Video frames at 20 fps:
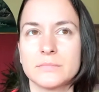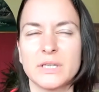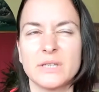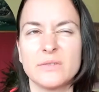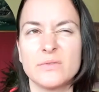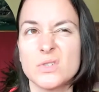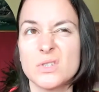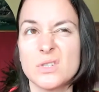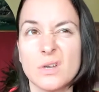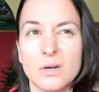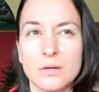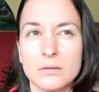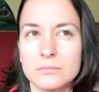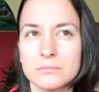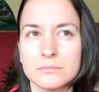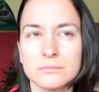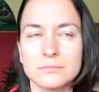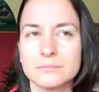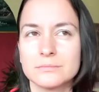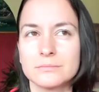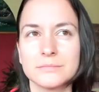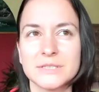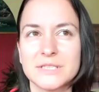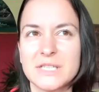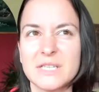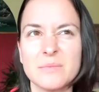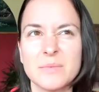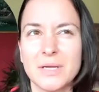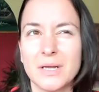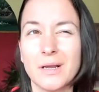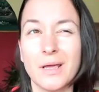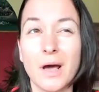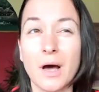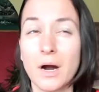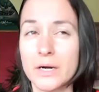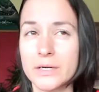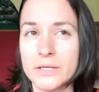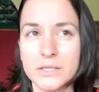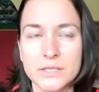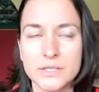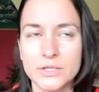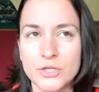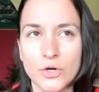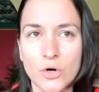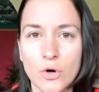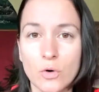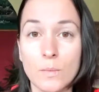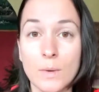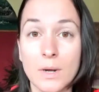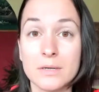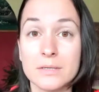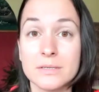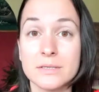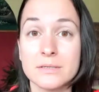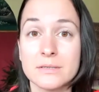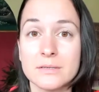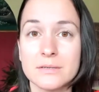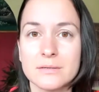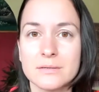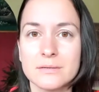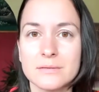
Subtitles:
Even the seemingly hardest traumas,